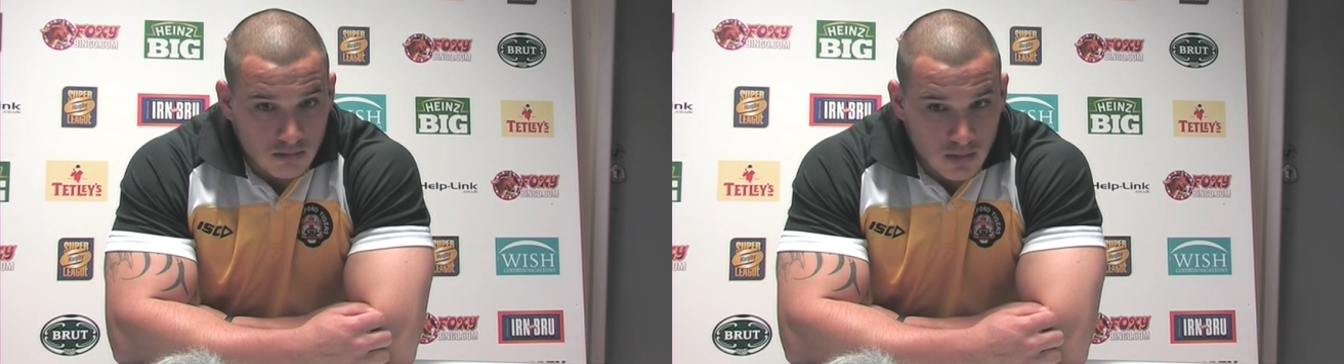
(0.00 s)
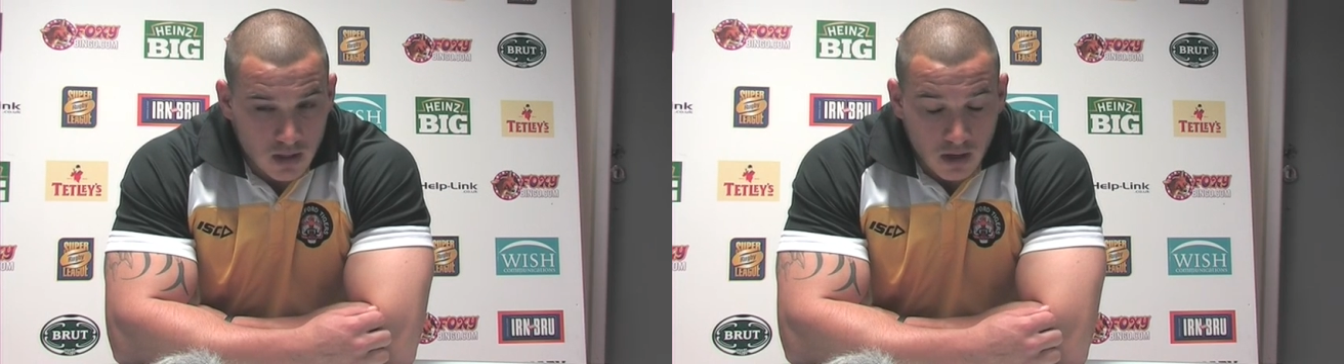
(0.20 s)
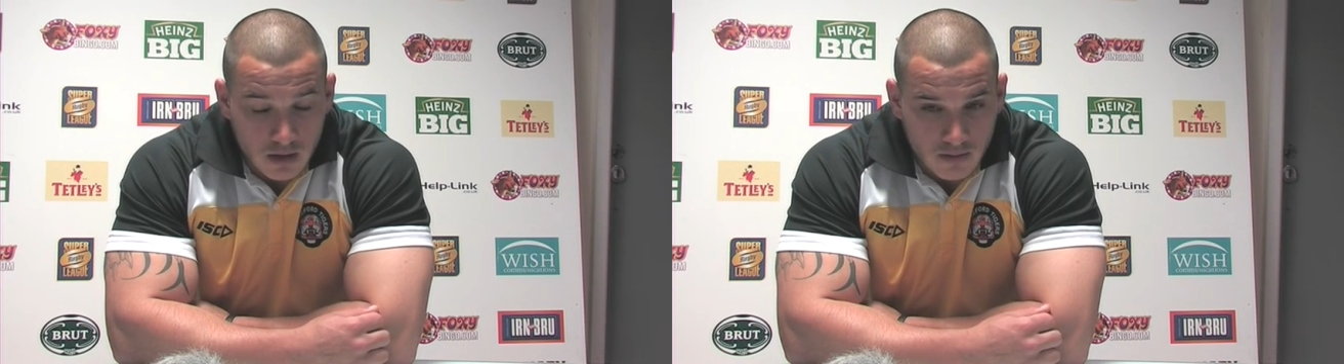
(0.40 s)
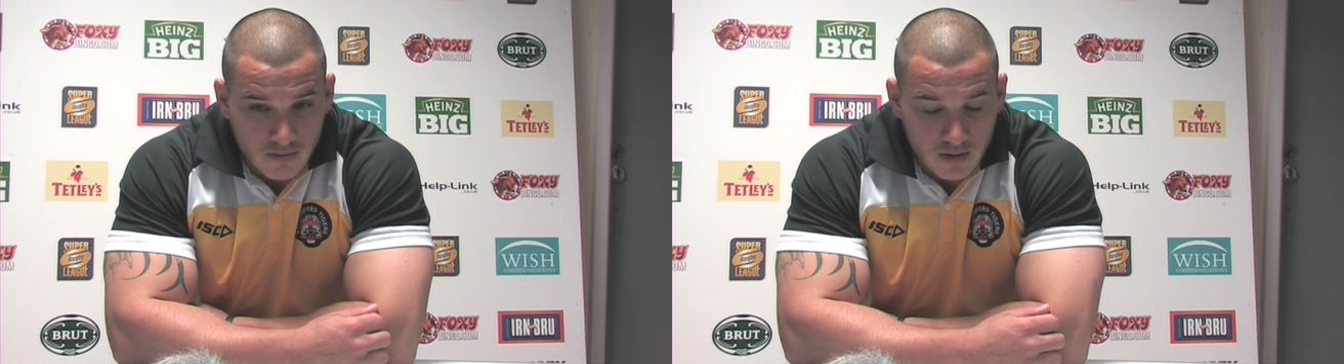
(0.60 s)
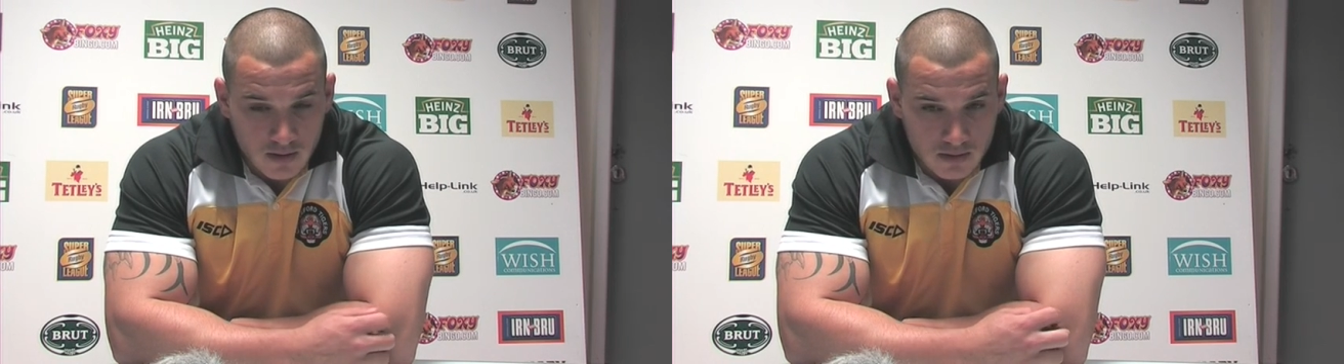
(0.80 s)
you know little
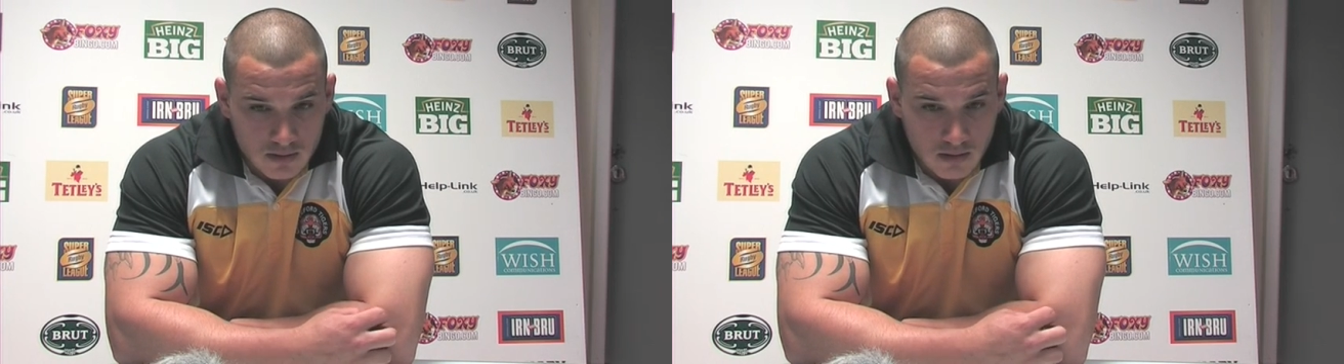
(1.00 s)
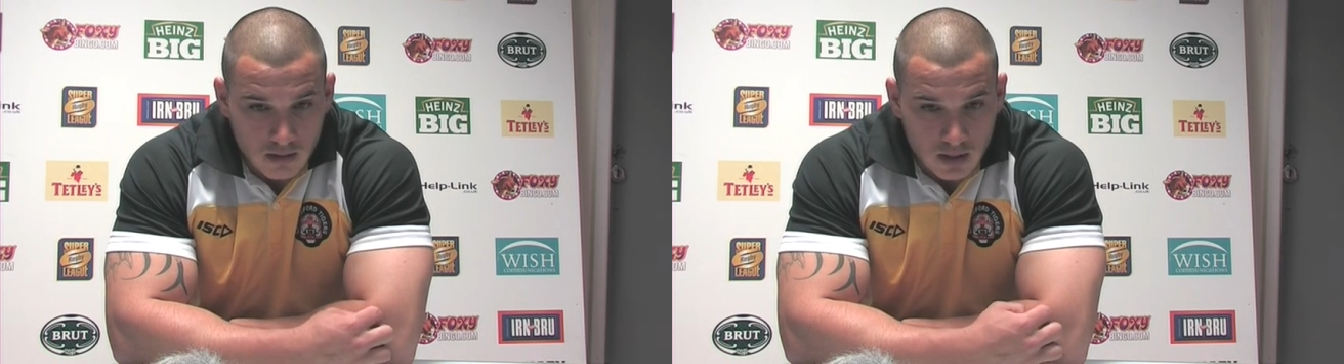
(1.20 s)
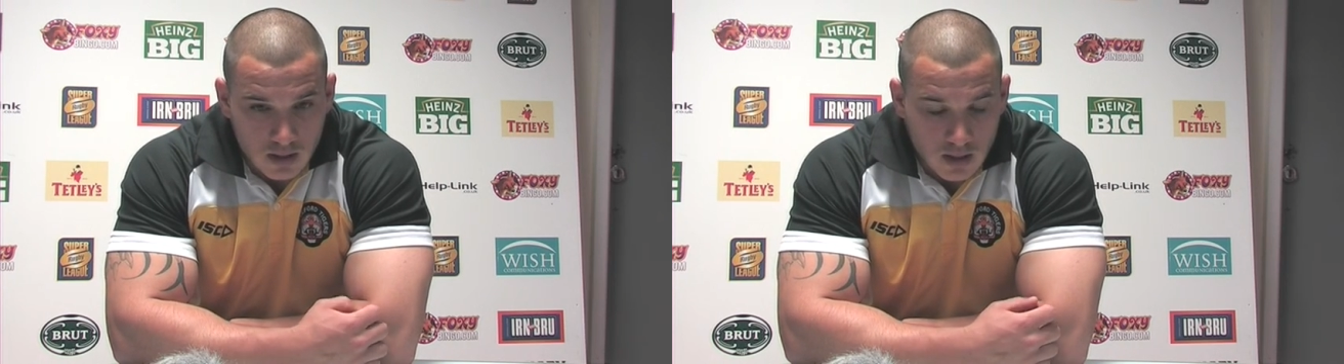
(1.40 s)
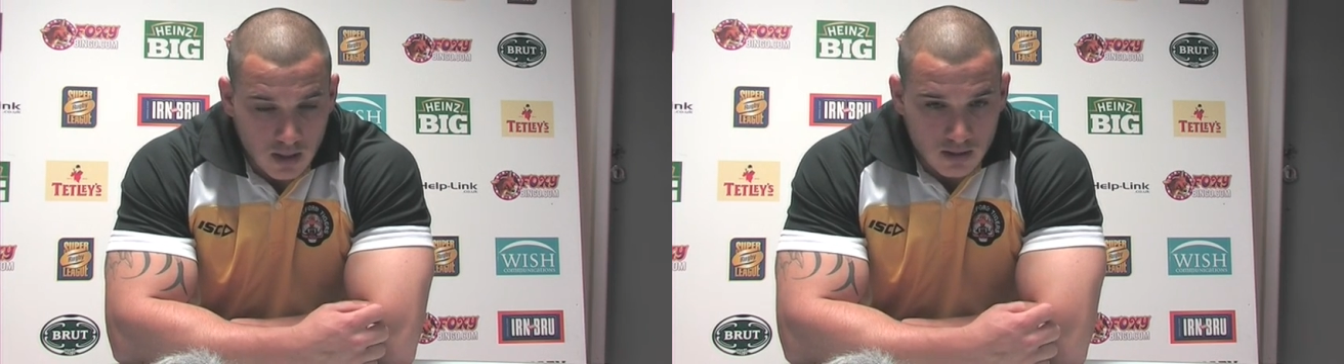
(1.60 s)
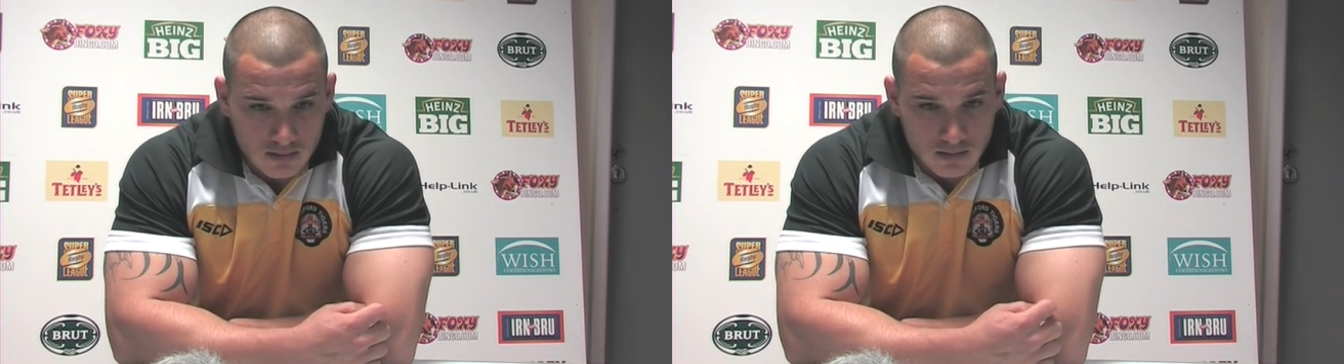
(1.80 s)
things like
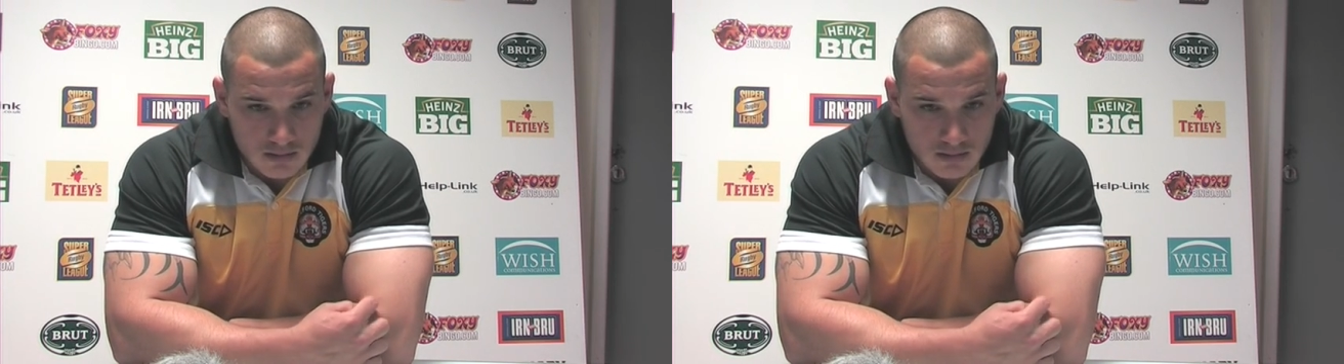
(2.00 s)
uh,